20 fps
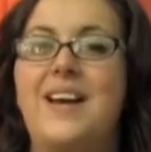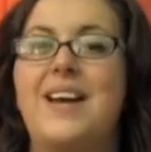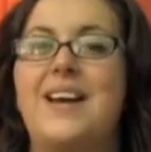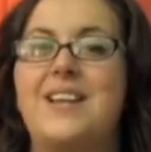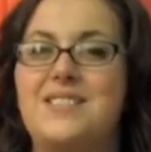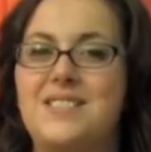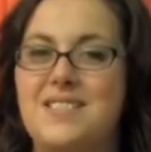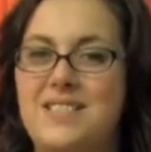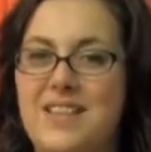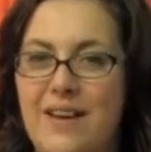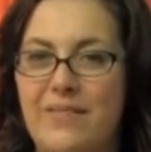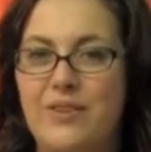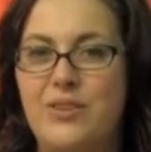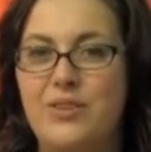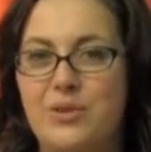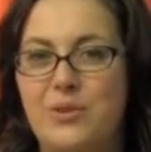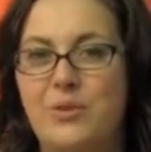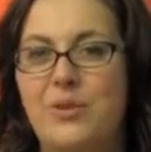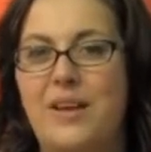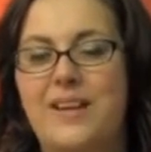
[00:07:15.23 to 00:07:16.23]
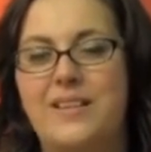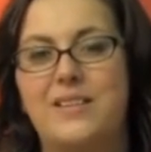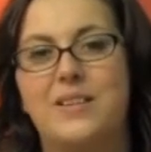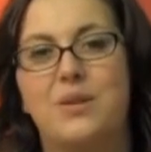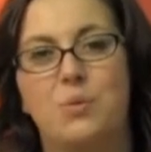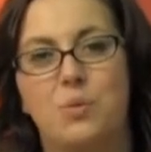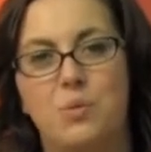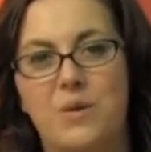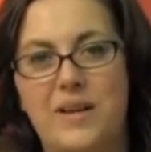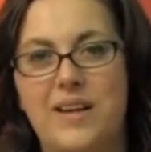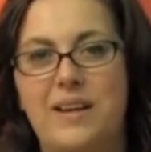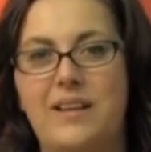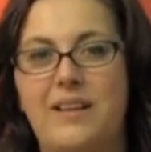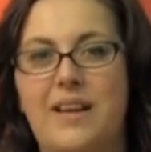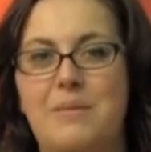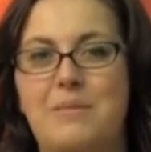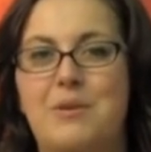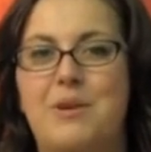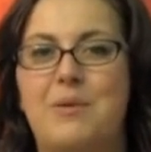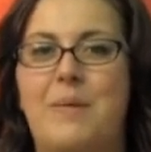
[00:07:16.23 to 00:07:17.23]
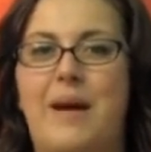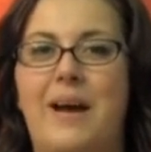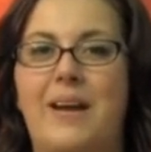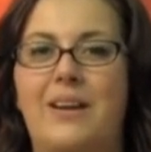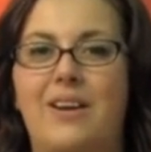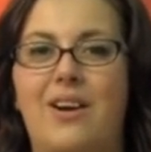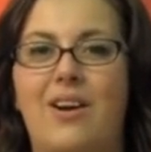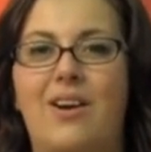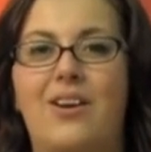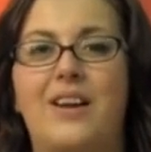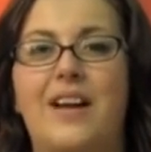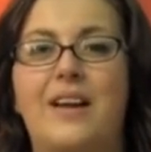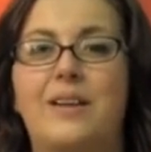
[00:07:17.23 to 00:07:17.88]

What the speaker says: it's never too late to reclaim your backyard